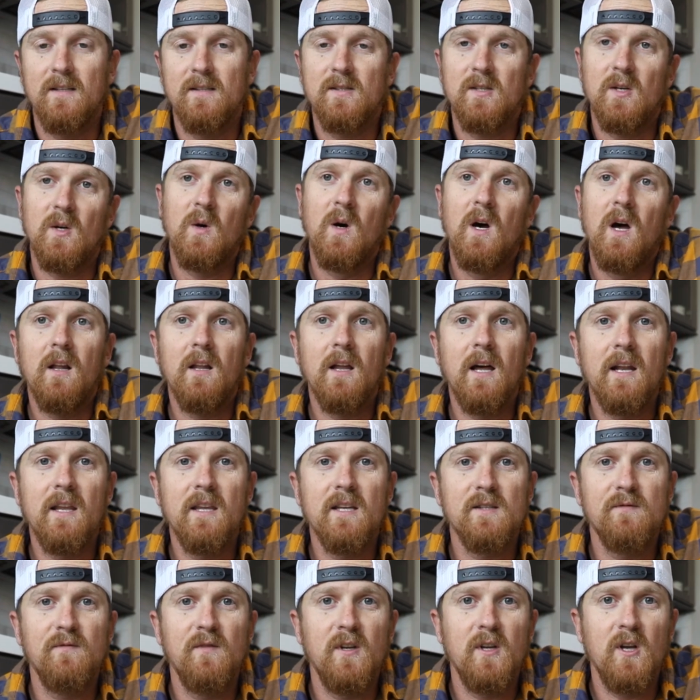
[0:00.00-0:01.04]
So a lot of
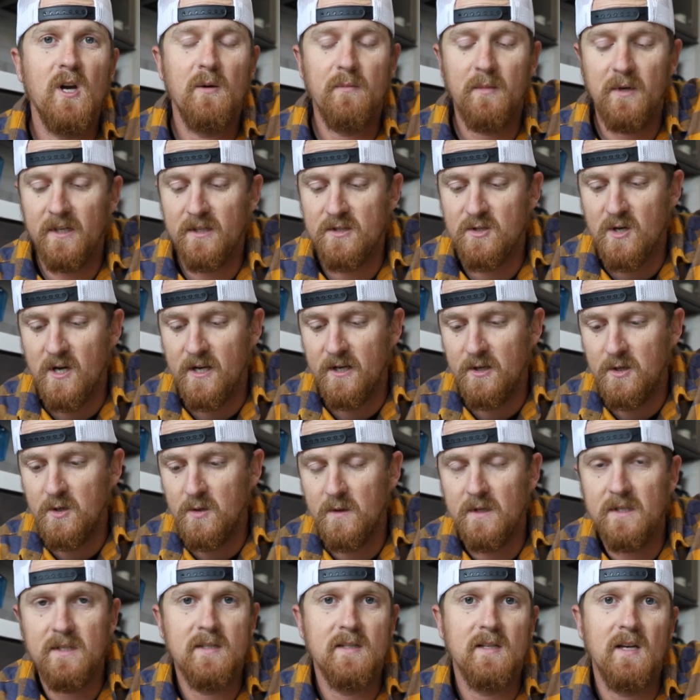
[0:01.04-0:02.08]
this video I'm going to try to do
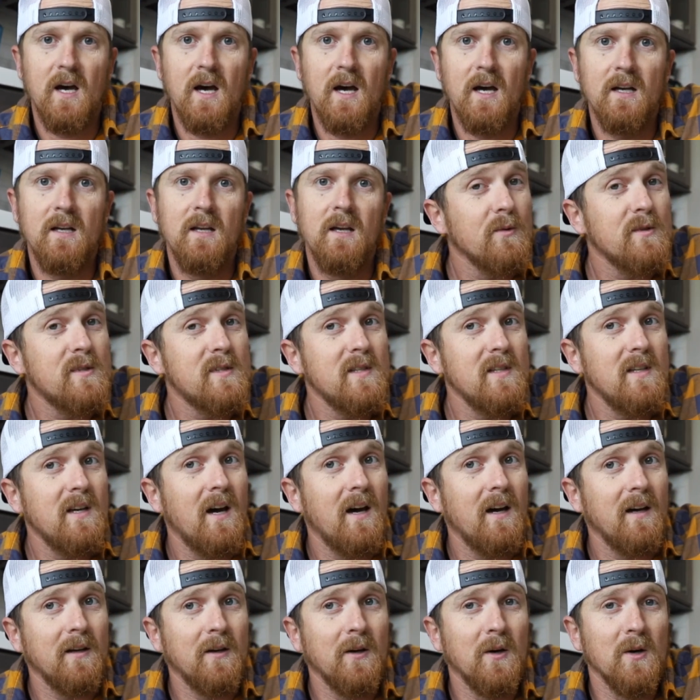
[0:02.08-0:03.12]
inside. We'll see
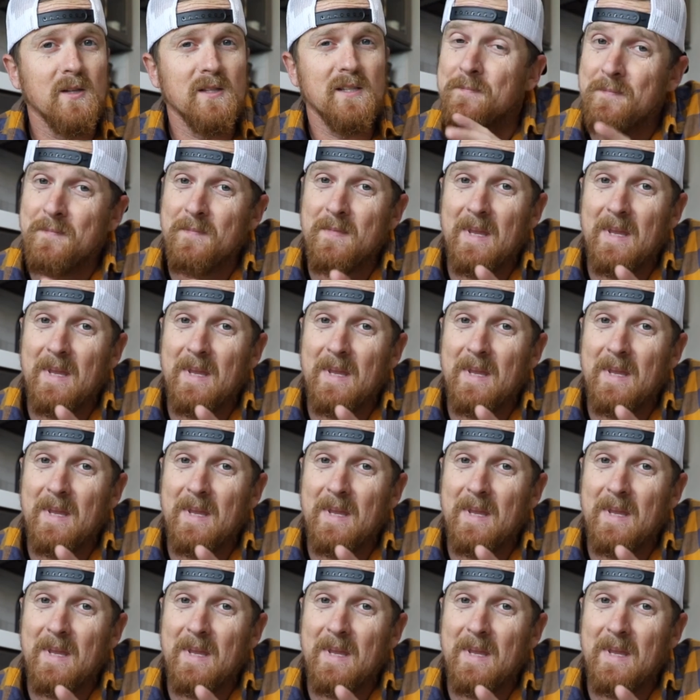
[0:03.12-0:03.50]
how it goes.